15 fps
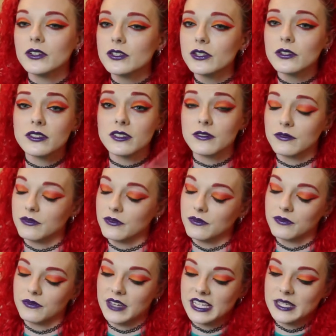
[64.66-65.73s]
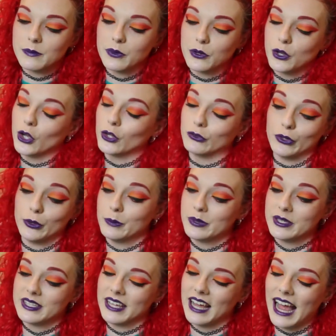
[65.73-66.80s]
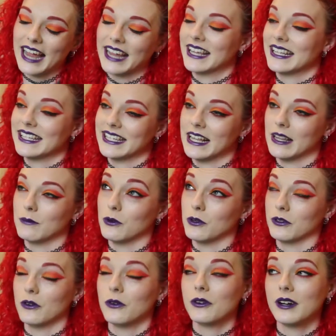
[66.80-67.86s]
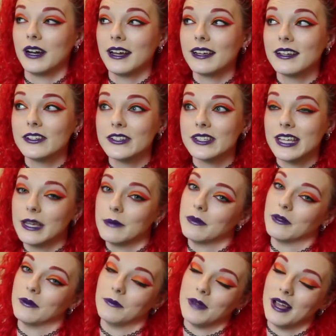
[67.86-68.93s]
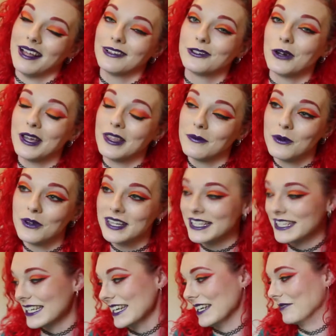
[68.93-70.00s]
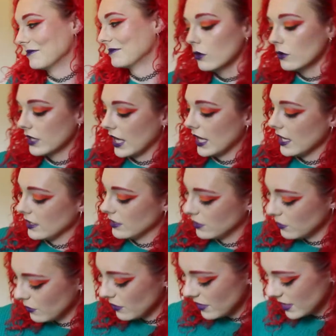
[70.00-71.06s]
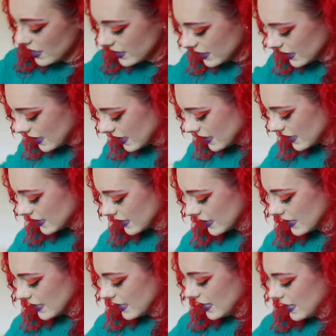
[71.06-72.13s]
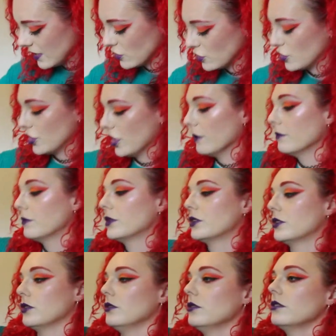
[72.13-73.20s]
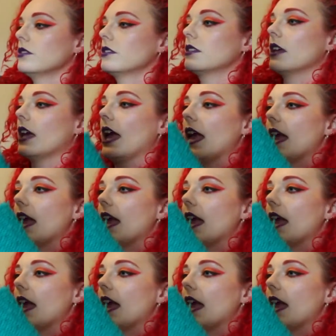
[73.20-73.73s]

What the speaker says: there's lots of Facebook groups I can sell them on, or I could just keep them. I'll try them on and see. Okay, so this is the jumpsuit.